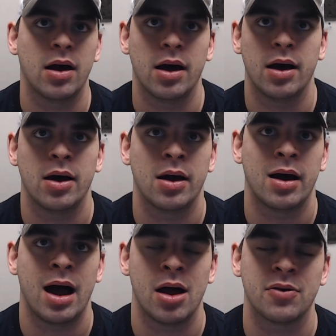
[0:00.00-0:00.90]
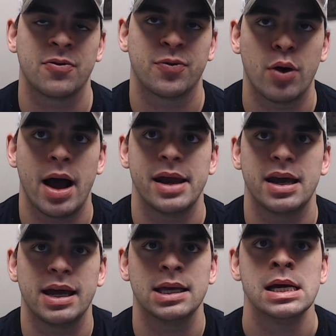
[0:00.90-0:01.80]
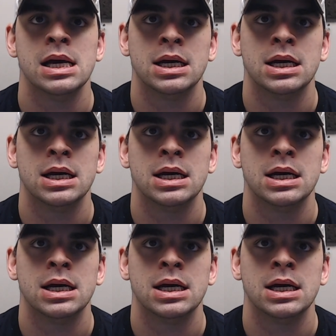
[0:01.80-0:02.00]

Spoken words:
on Friday.